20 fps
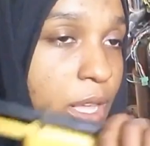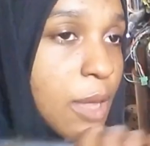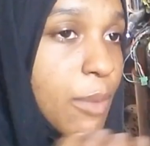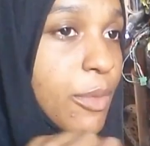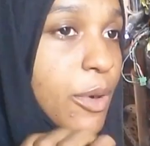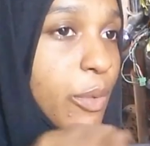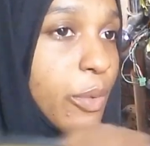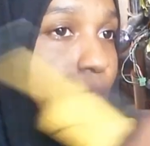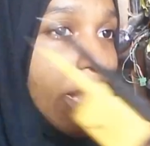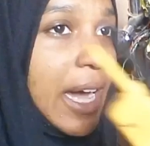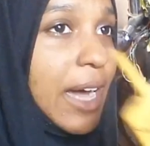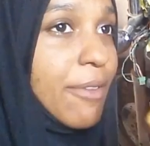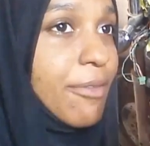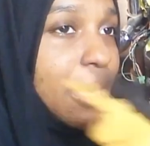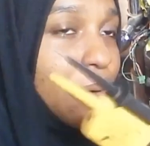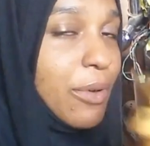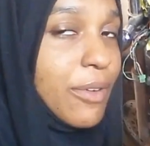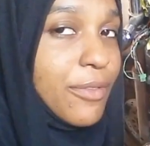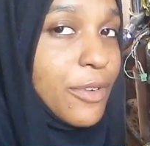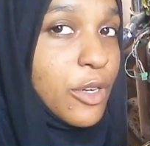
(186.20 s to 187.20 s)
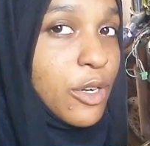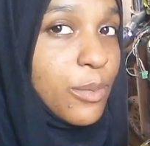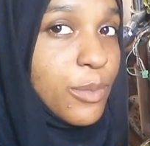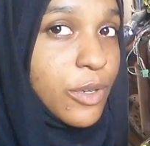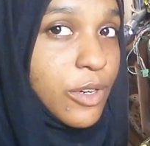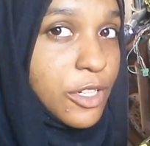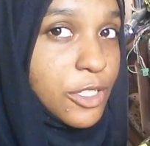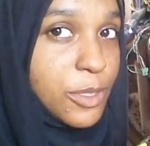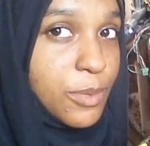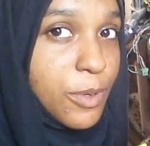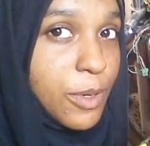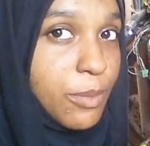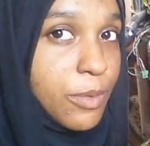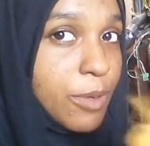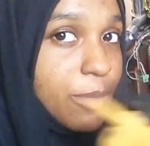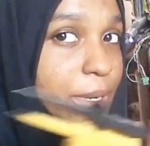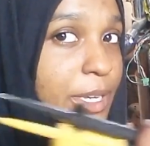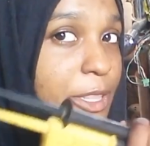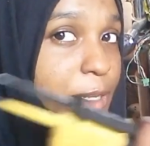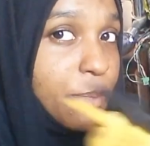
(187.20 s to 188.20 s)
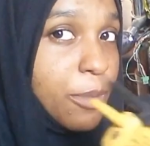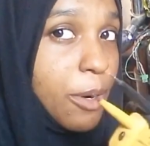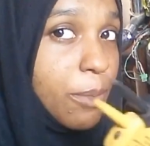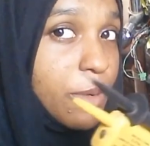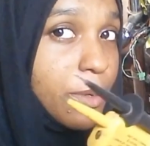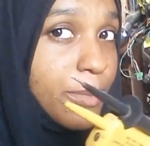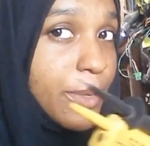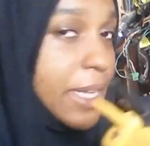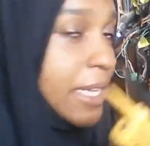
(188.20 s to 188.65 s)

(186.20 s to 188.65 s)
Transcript: But we have, however, come across a problem, and the problem